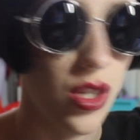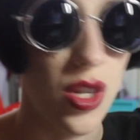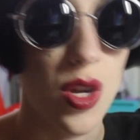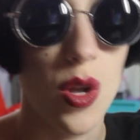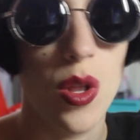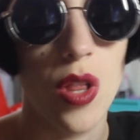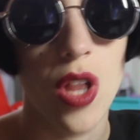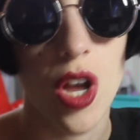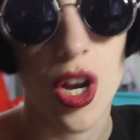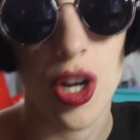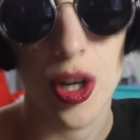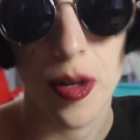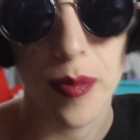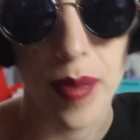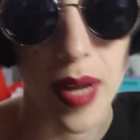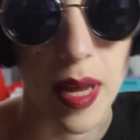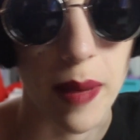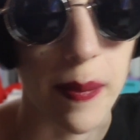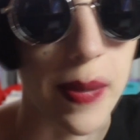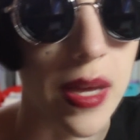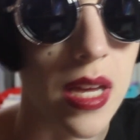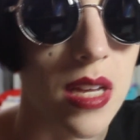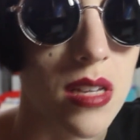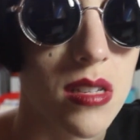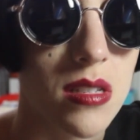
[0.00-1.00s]
no longer
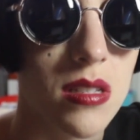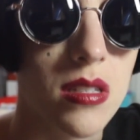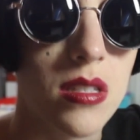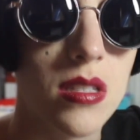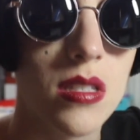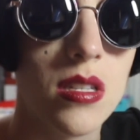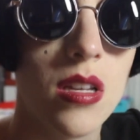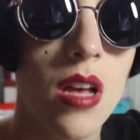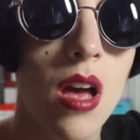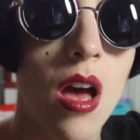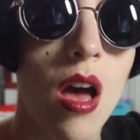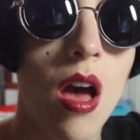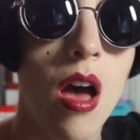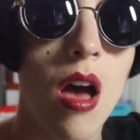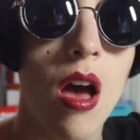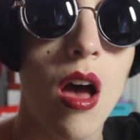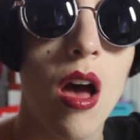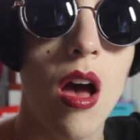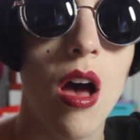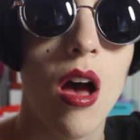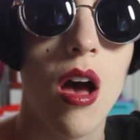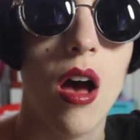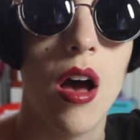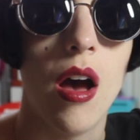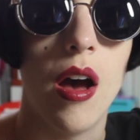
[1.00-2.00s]
babies,
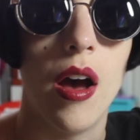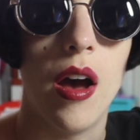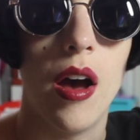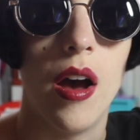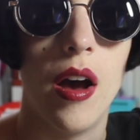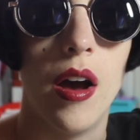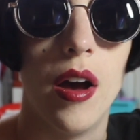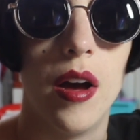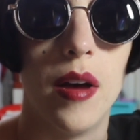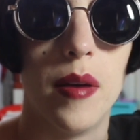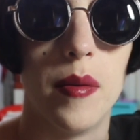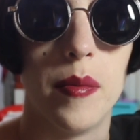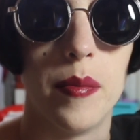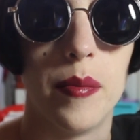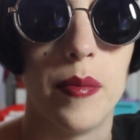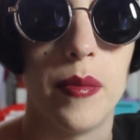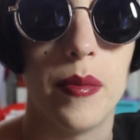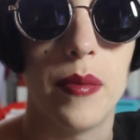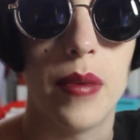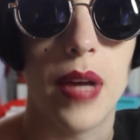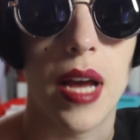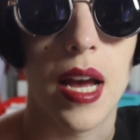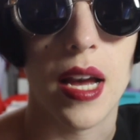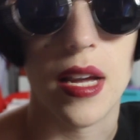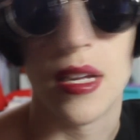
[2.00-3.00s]
um,
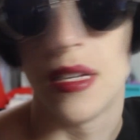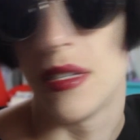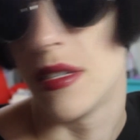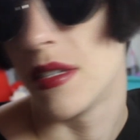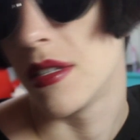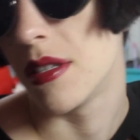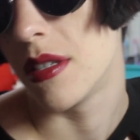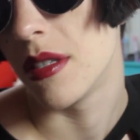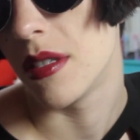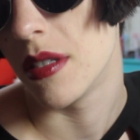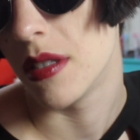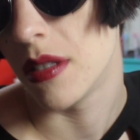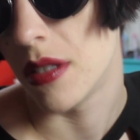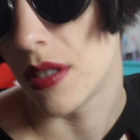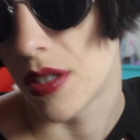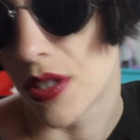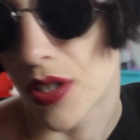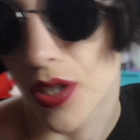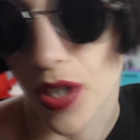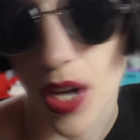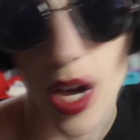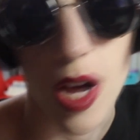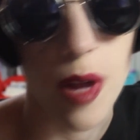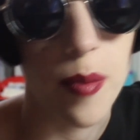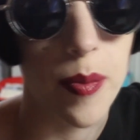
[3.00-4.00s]
as the
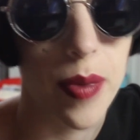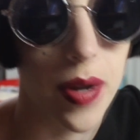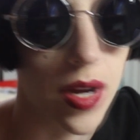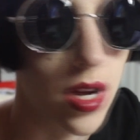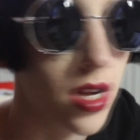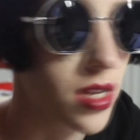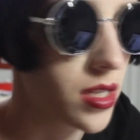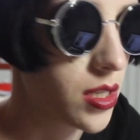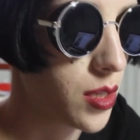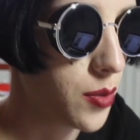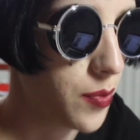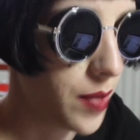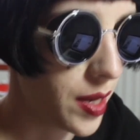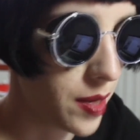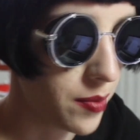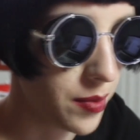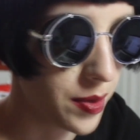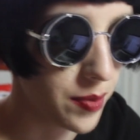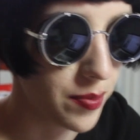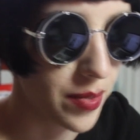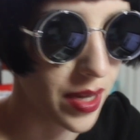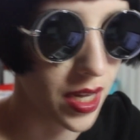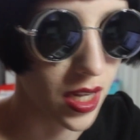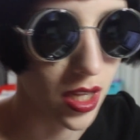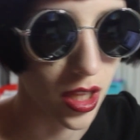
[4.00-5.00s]
song Picasso
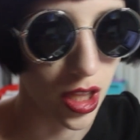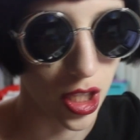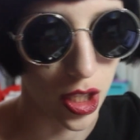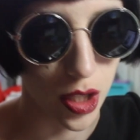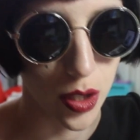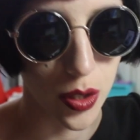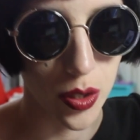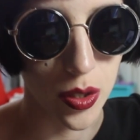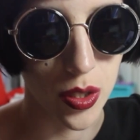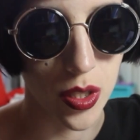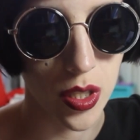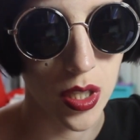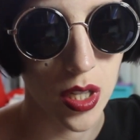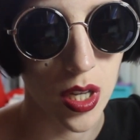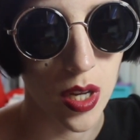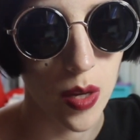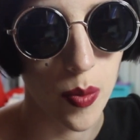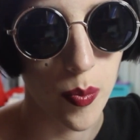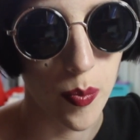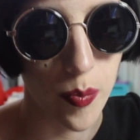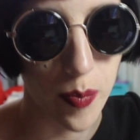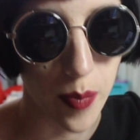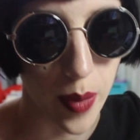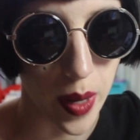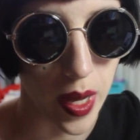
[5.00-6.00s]
Baby may allude,
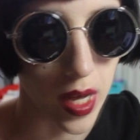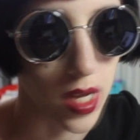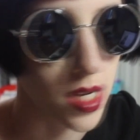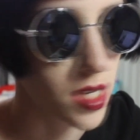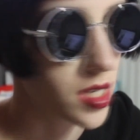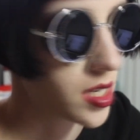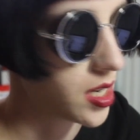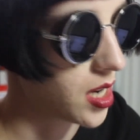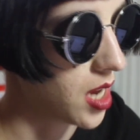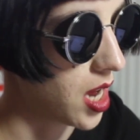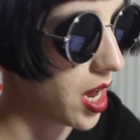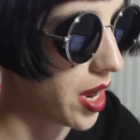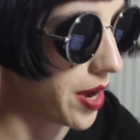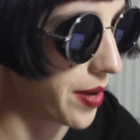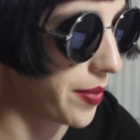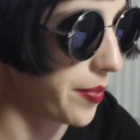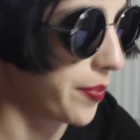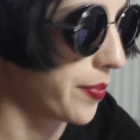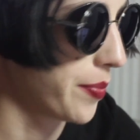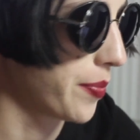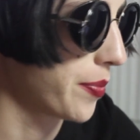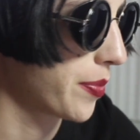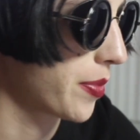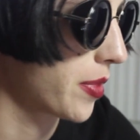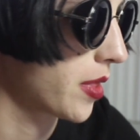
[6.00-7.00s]
but
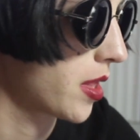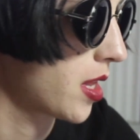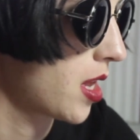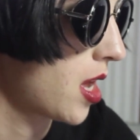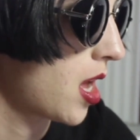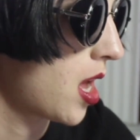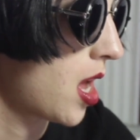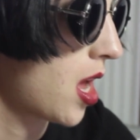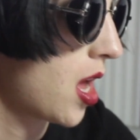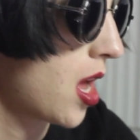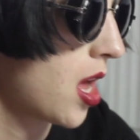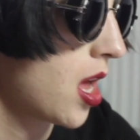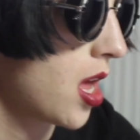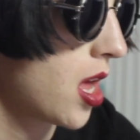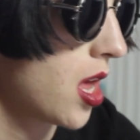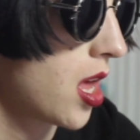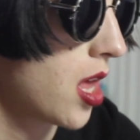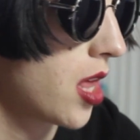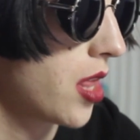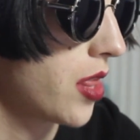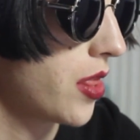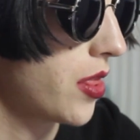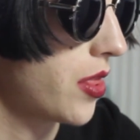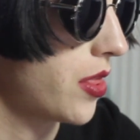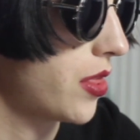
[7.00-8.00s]
um,
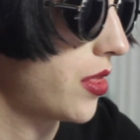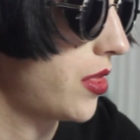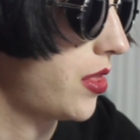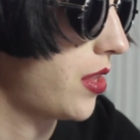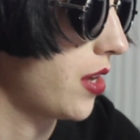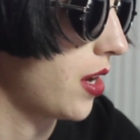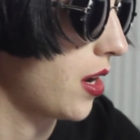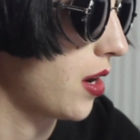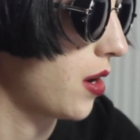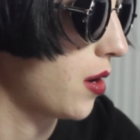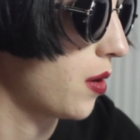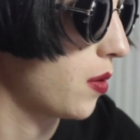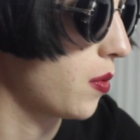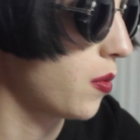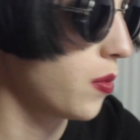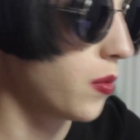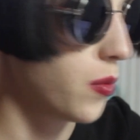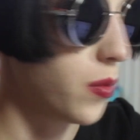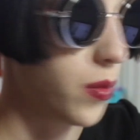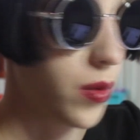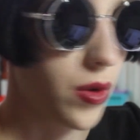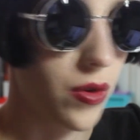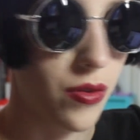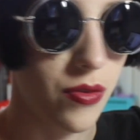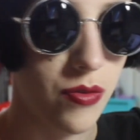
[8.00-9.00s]
there
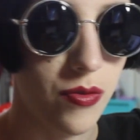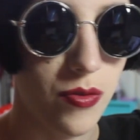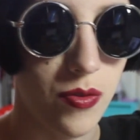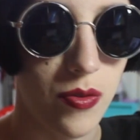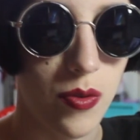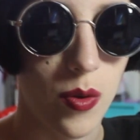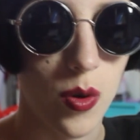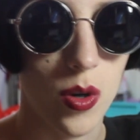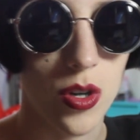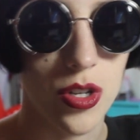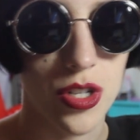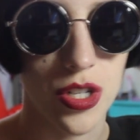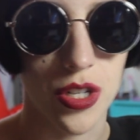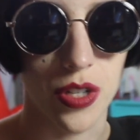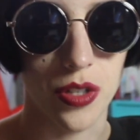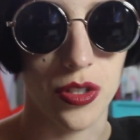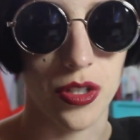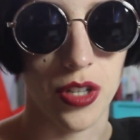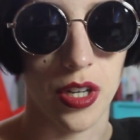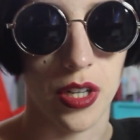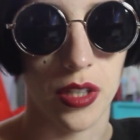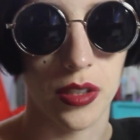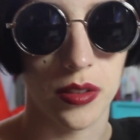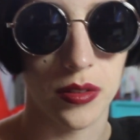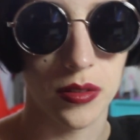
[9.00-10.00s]
were four
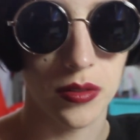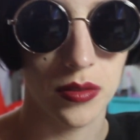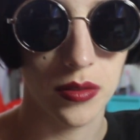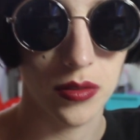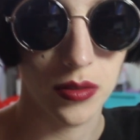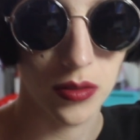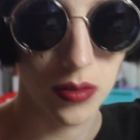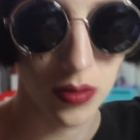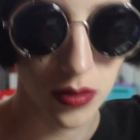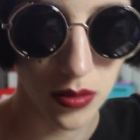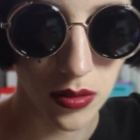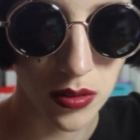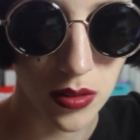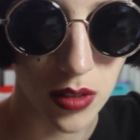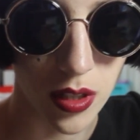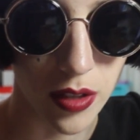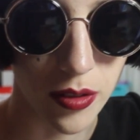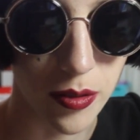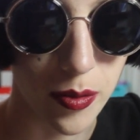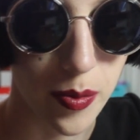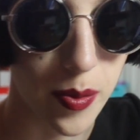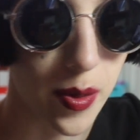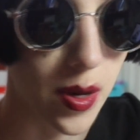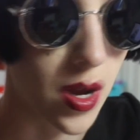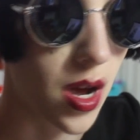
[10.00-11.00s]
children
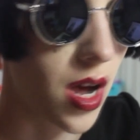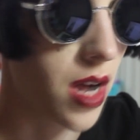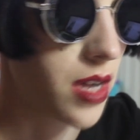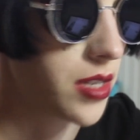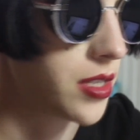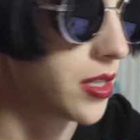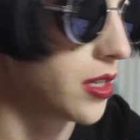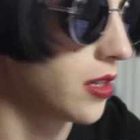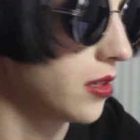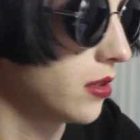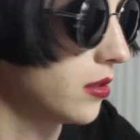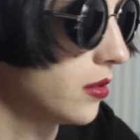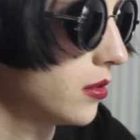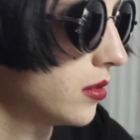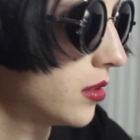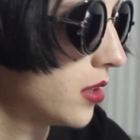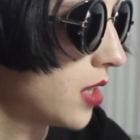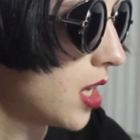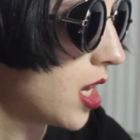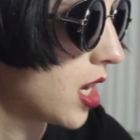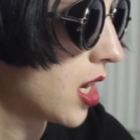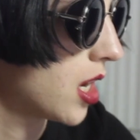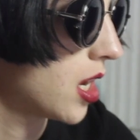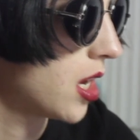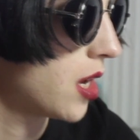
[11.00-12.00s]
of Picasso
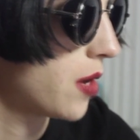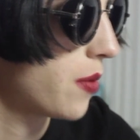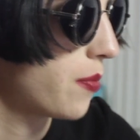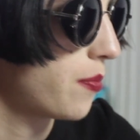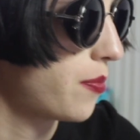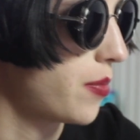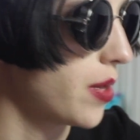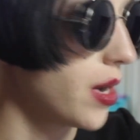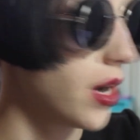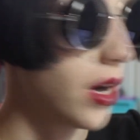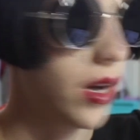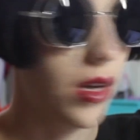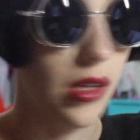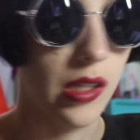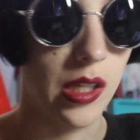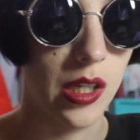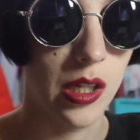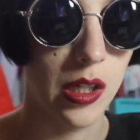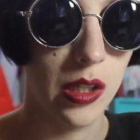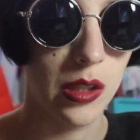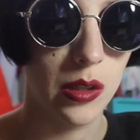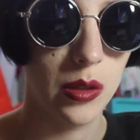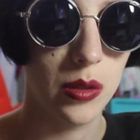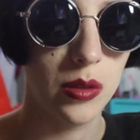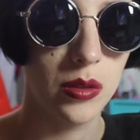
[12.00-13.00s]

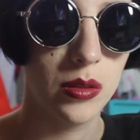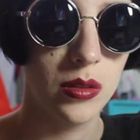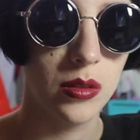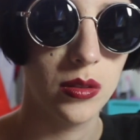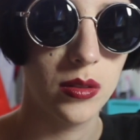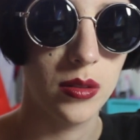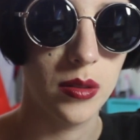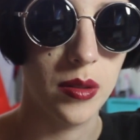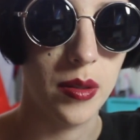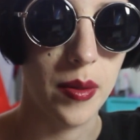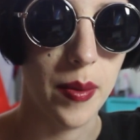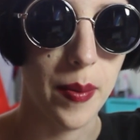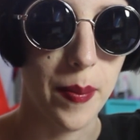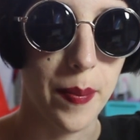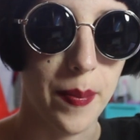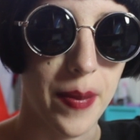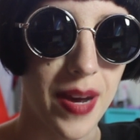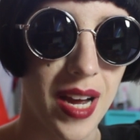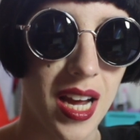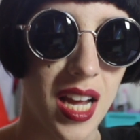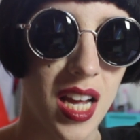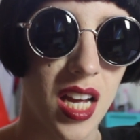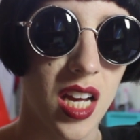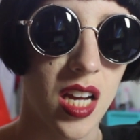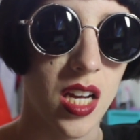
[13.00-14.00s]
Paulo,
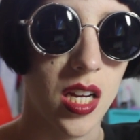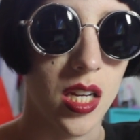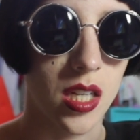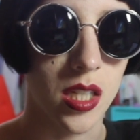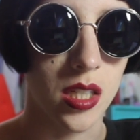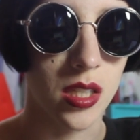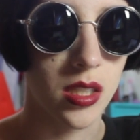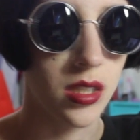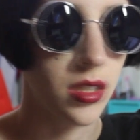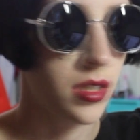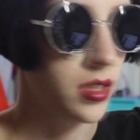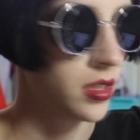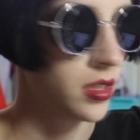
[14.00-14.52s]
Maya,